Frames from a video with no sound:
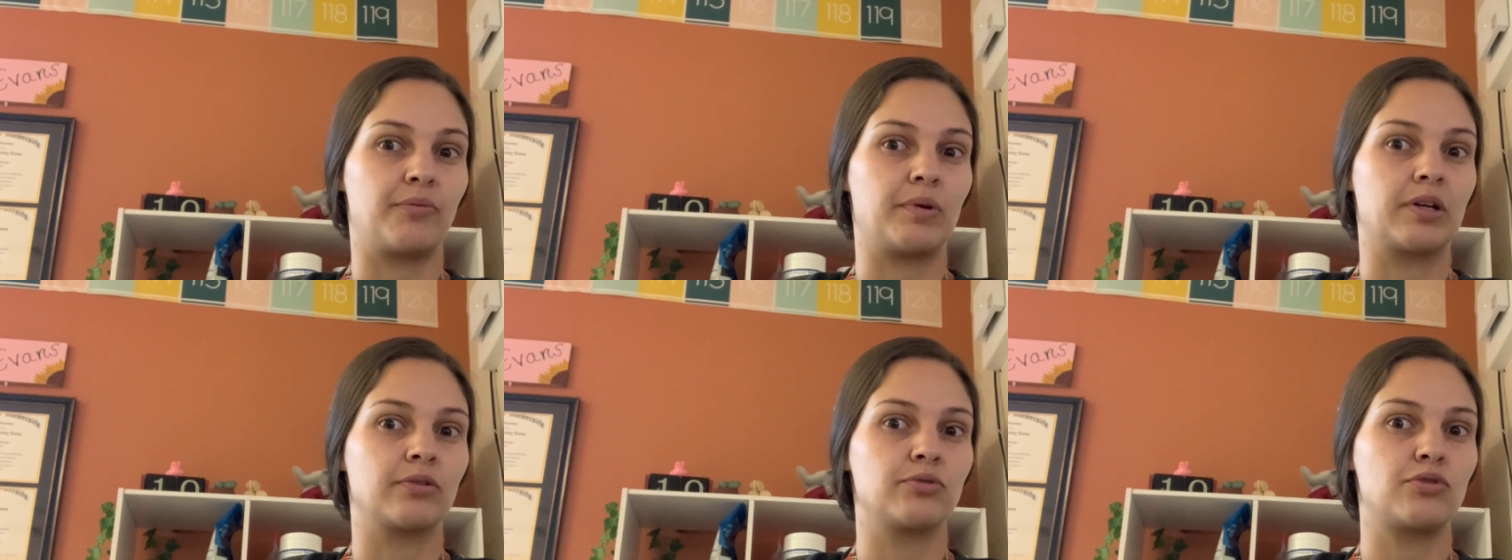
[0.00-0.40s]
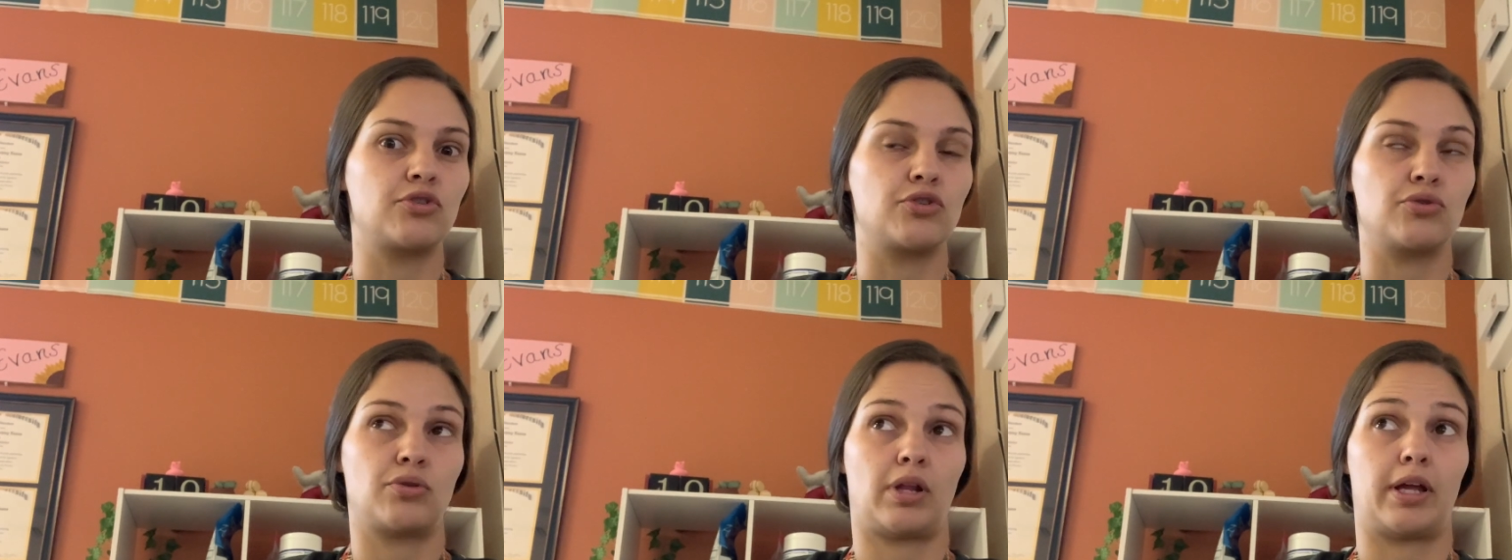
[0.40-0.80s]
We don't
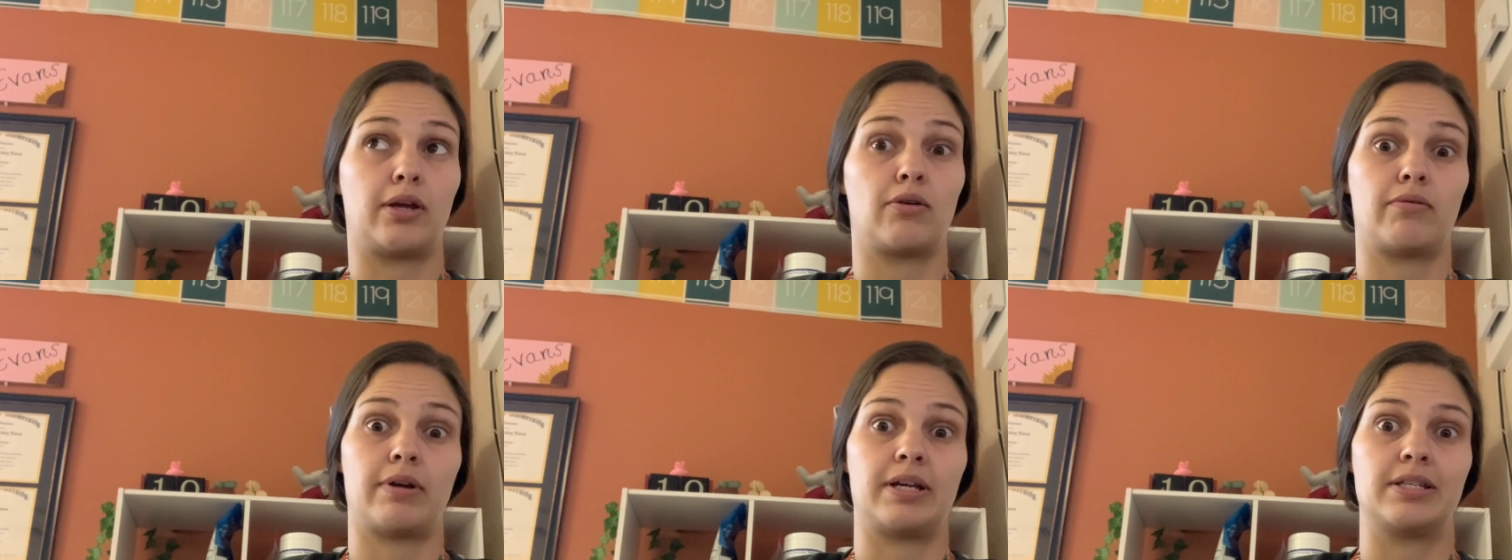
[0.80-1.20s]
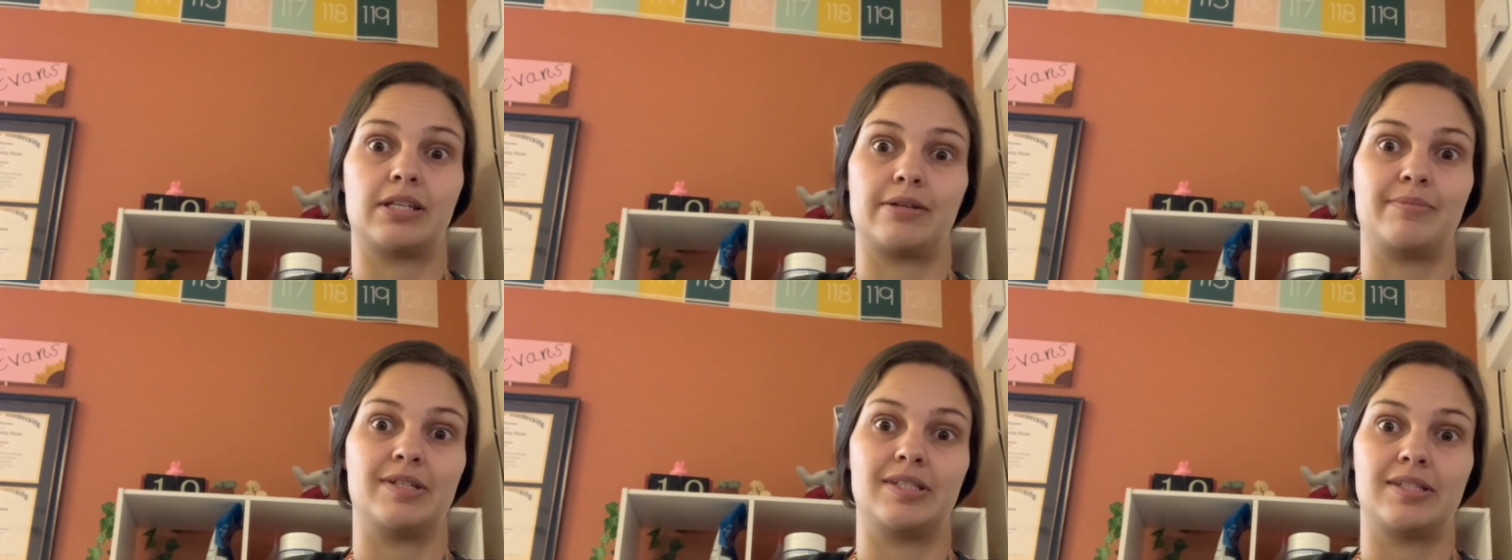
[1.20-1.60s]
do like grades A,
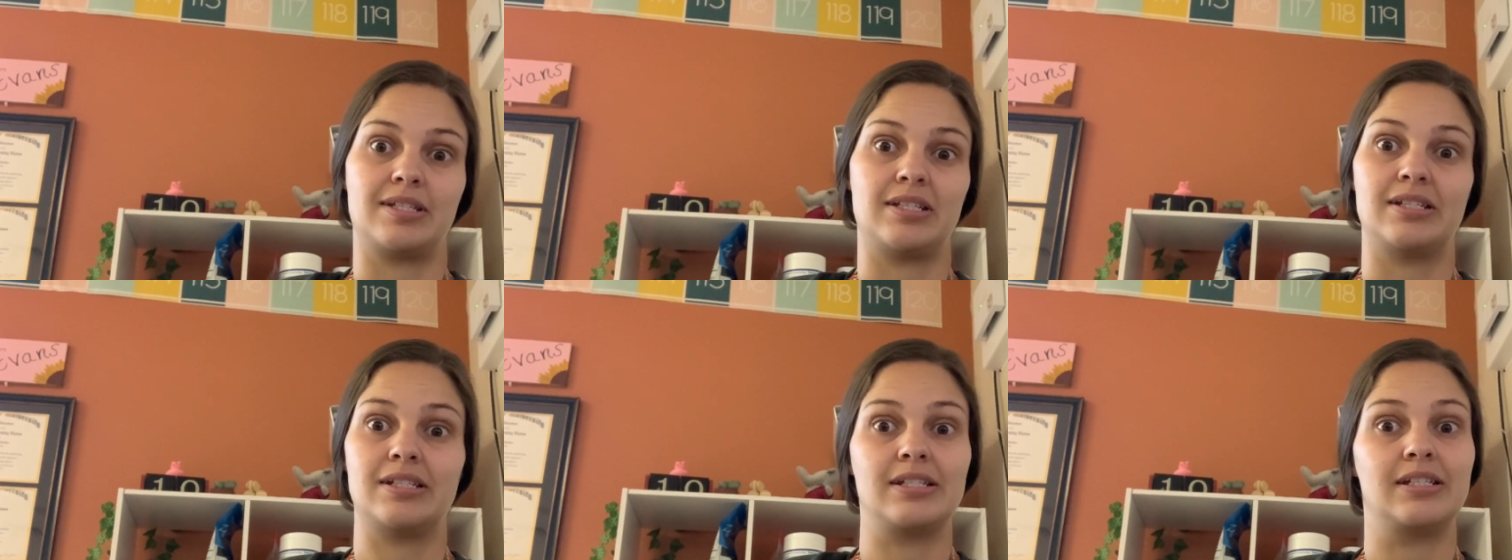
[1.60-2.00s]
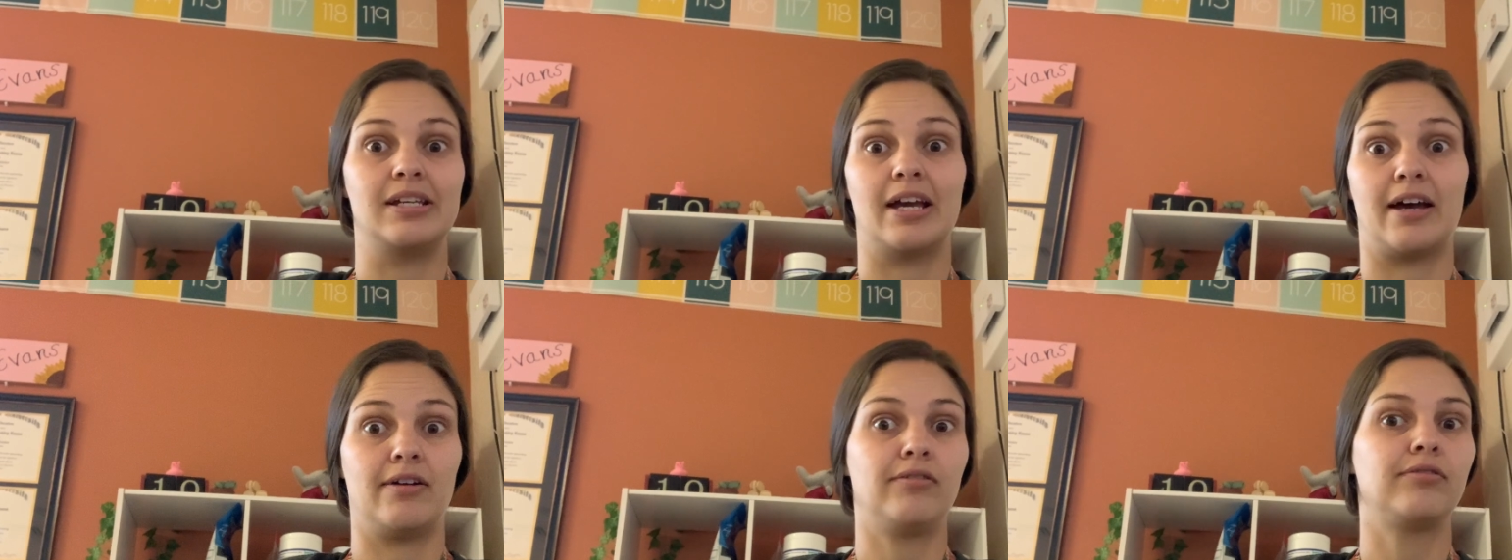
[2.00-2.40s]
B, C, D,
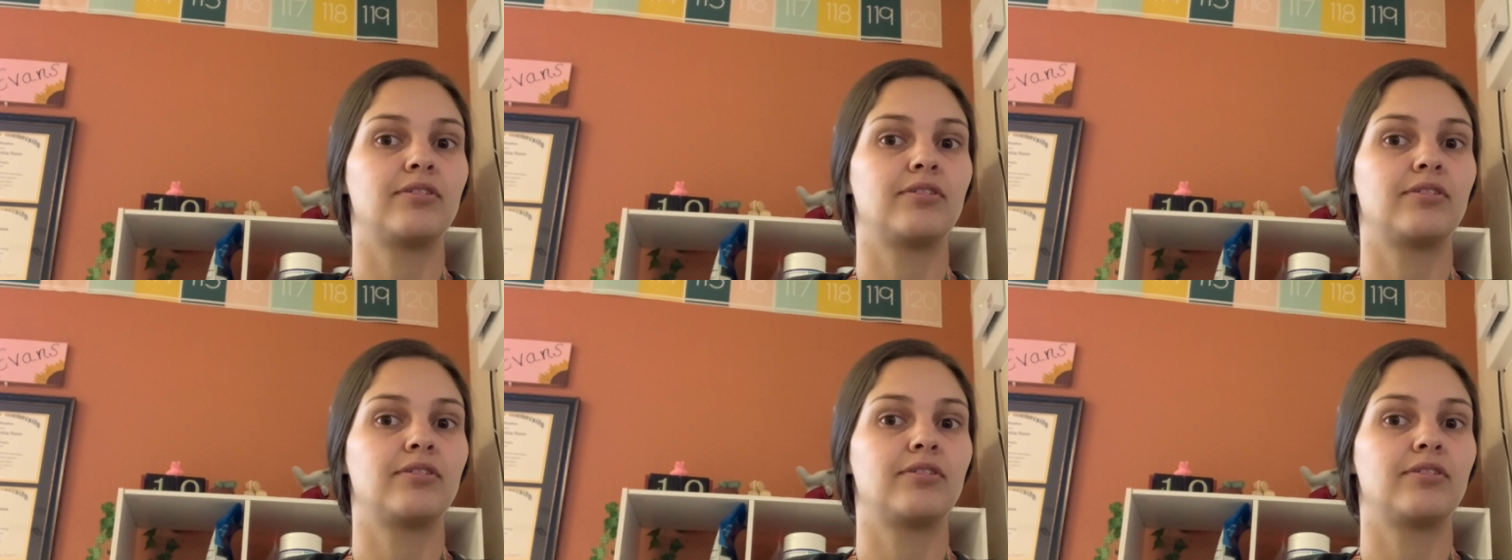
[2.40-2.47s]
F.